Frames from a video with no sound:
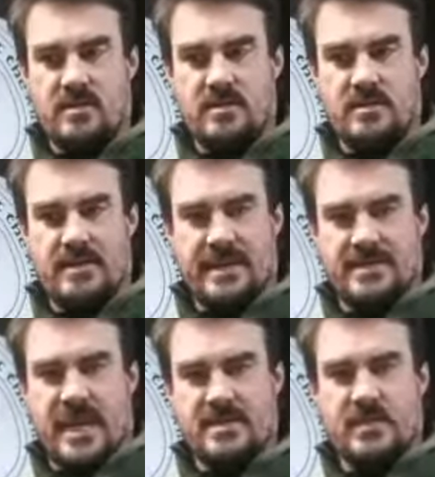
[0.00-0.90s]
Exact
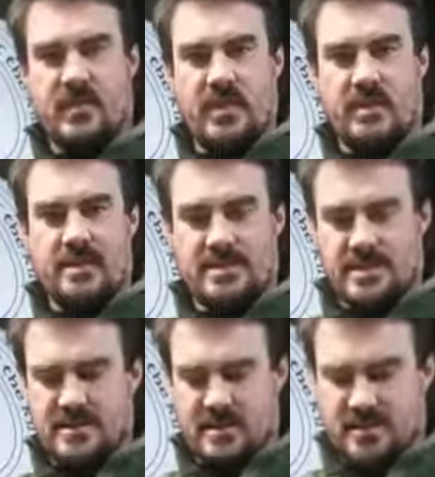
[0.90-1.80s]
same thing.
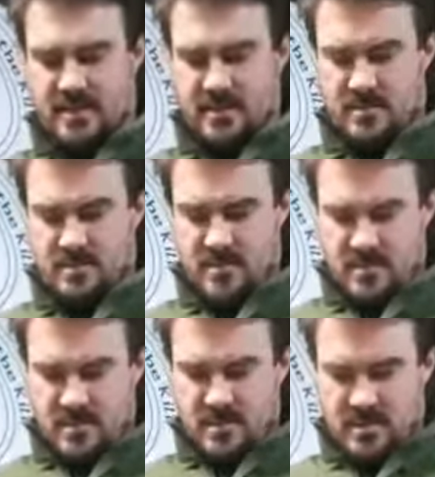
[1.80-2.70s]
Consistency.
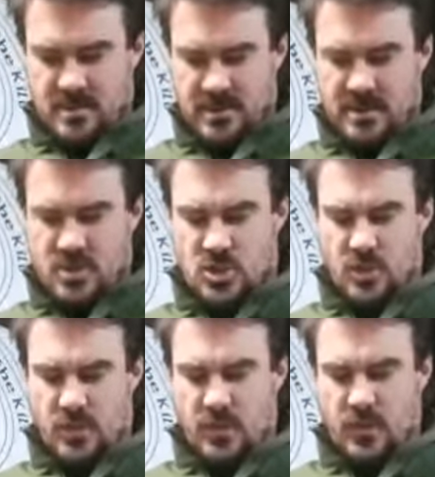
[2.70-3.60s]
Enjoy
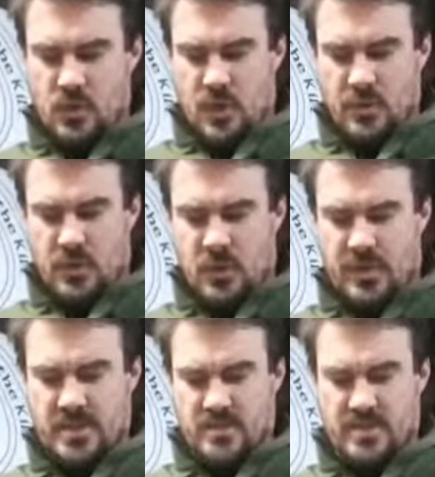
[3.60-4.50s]
all the new opportunities
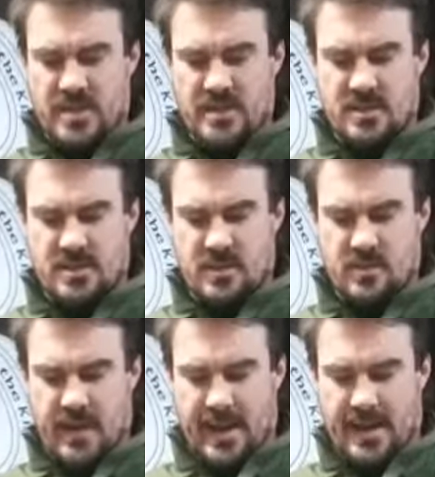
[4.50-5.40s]
presented to you
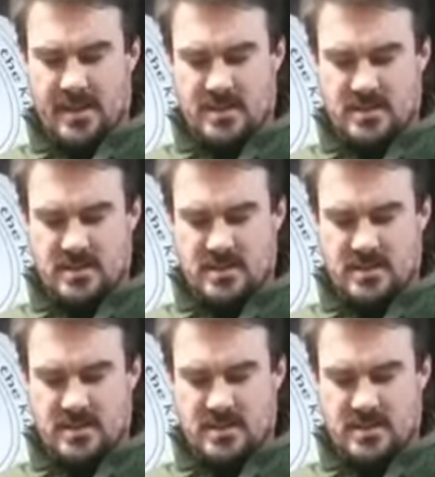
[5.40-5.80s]
as